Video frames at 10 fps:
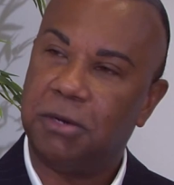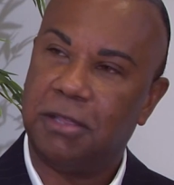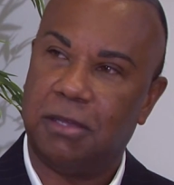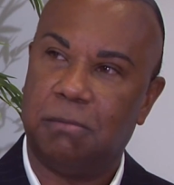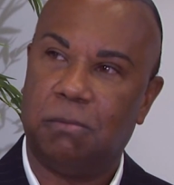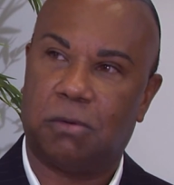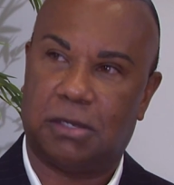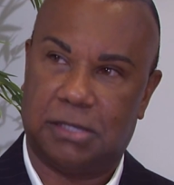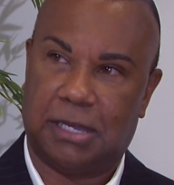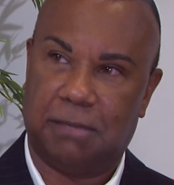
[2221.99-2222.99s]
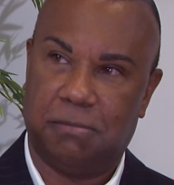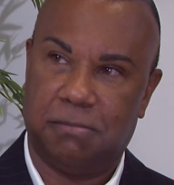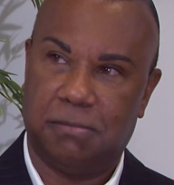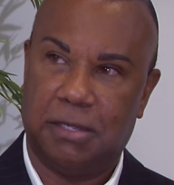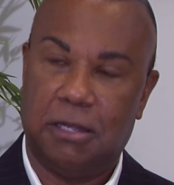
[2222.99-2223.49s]
one of them were on time.
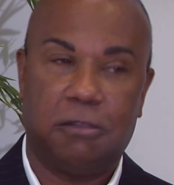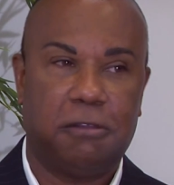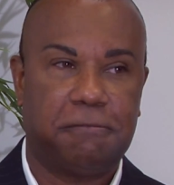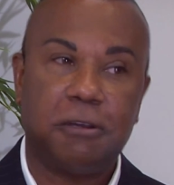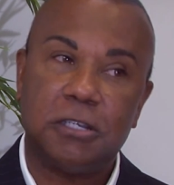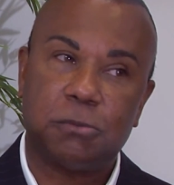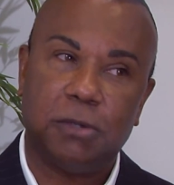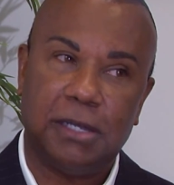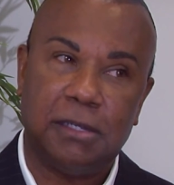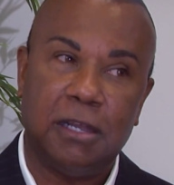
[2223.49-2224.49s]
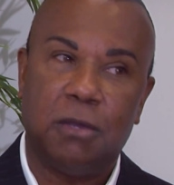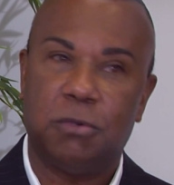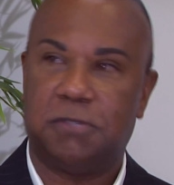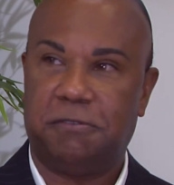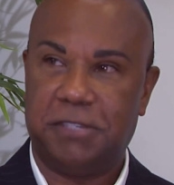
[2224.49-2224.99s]
The first one
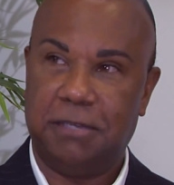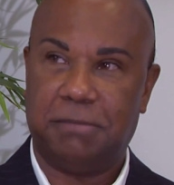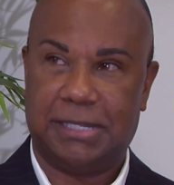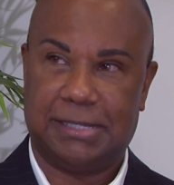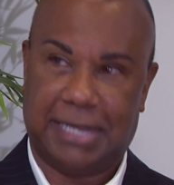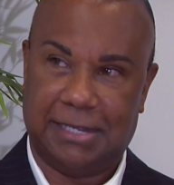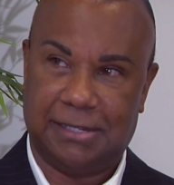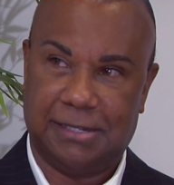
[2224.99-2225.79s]
was 15 minutes late.